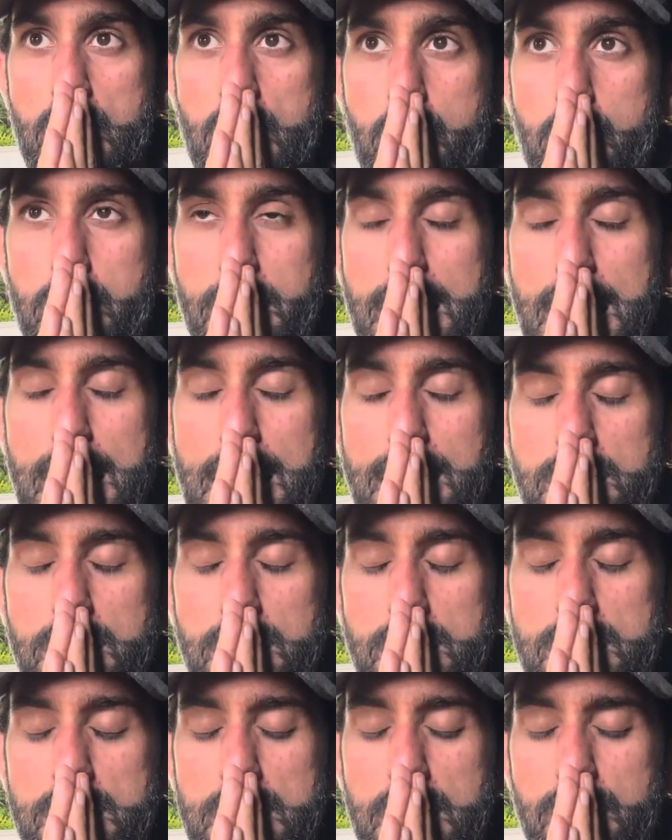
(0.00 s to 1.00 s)
But ask
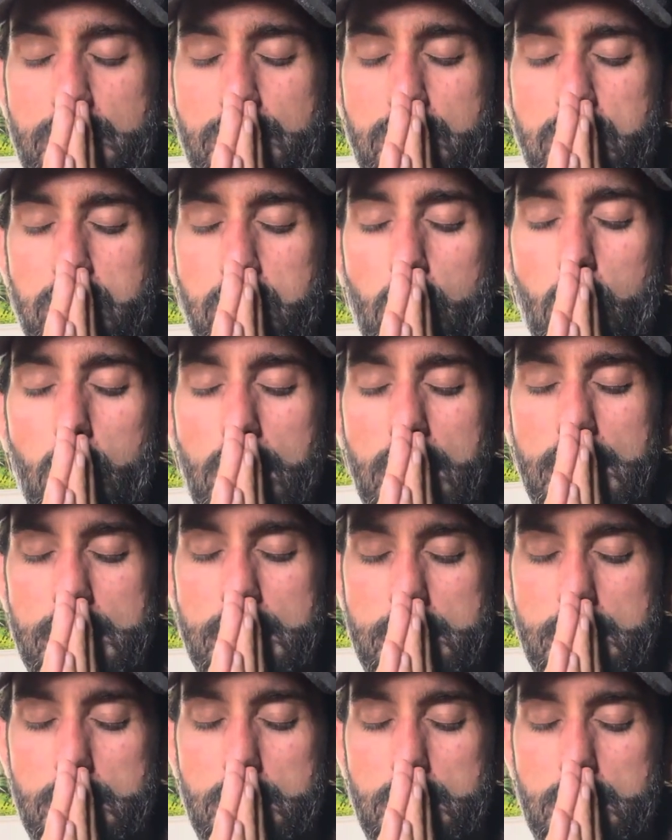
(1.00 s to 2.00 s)
yourself, what
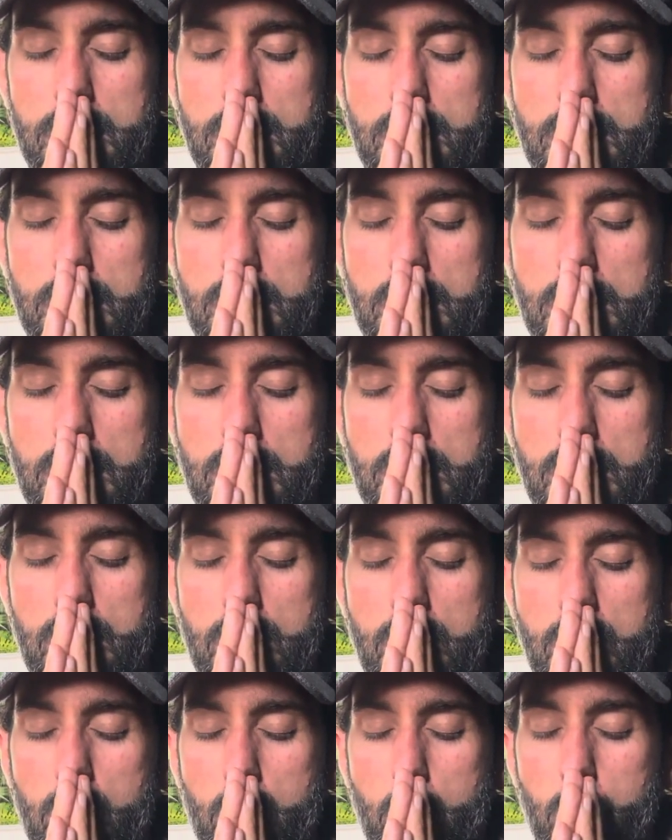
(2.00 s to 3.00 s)

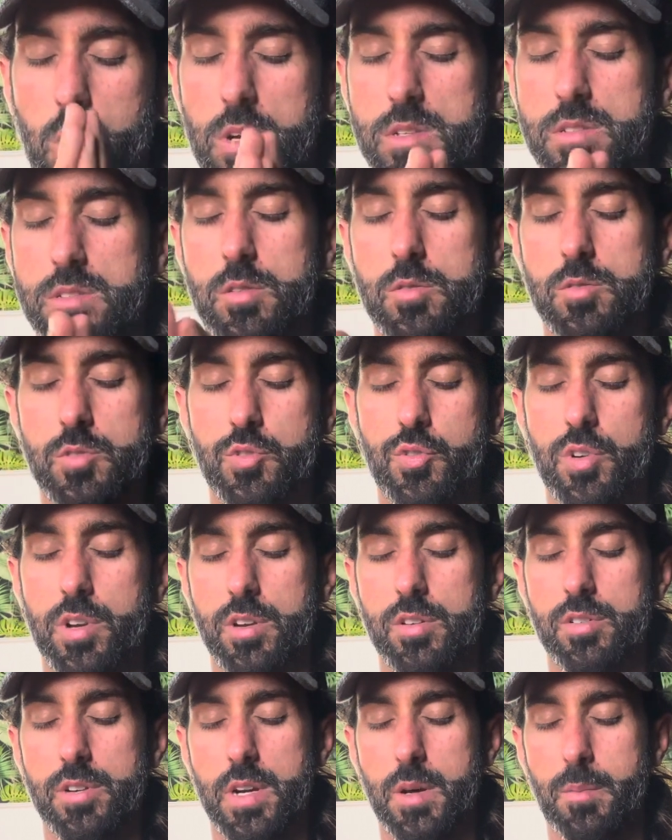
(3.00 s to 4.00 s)
was so
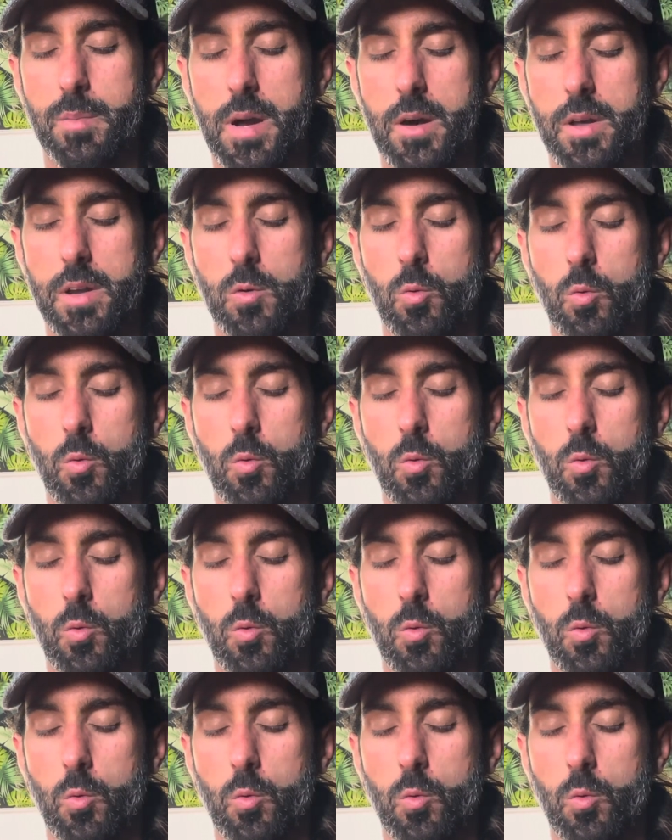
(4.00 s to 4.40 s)
triggering about it?